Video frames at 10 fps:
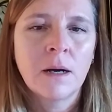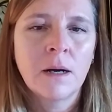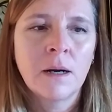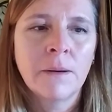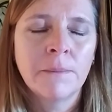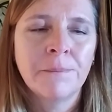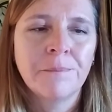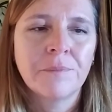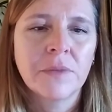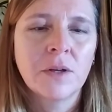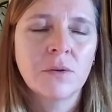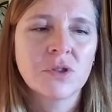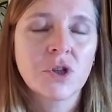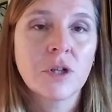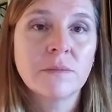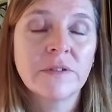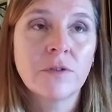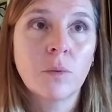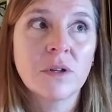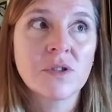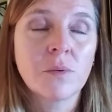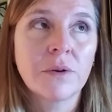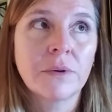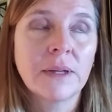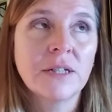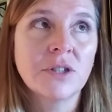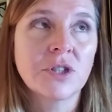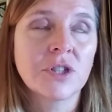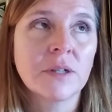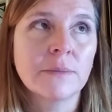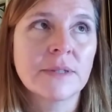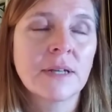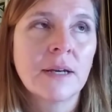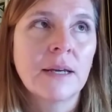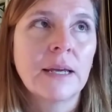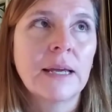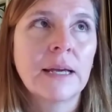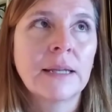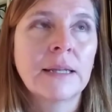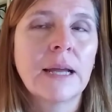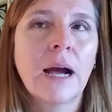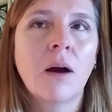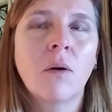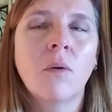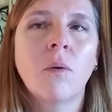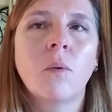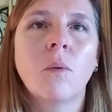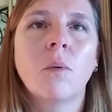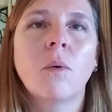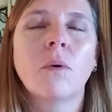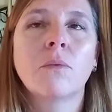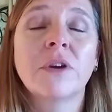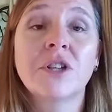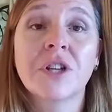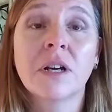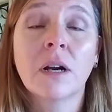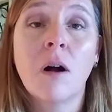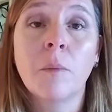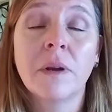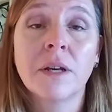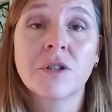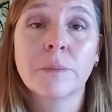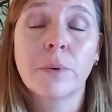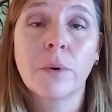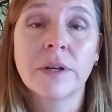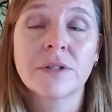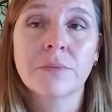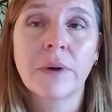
um, you know, in terms of your one to one relationships. And now reaching a culmination point,